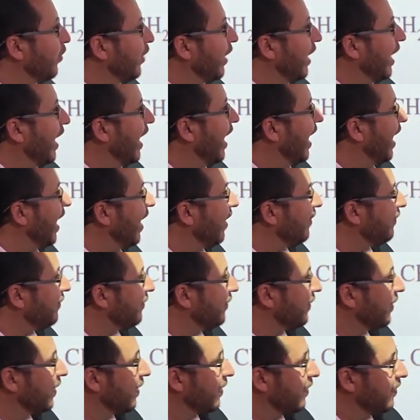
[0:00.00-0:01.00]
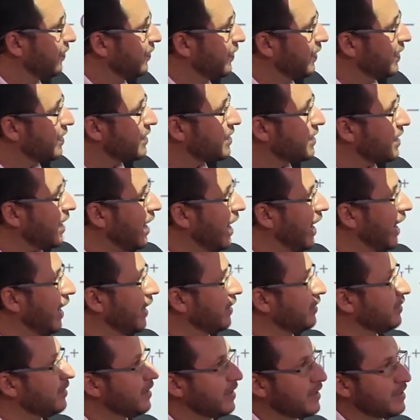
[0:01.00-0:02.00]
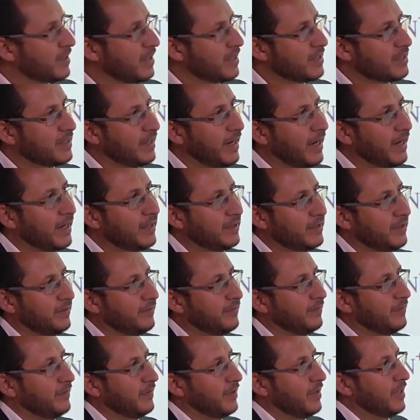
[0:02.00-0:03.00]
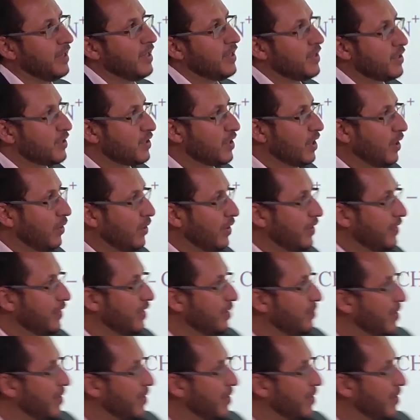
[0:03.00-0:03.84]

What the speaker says: we have this end, it is negative. So in the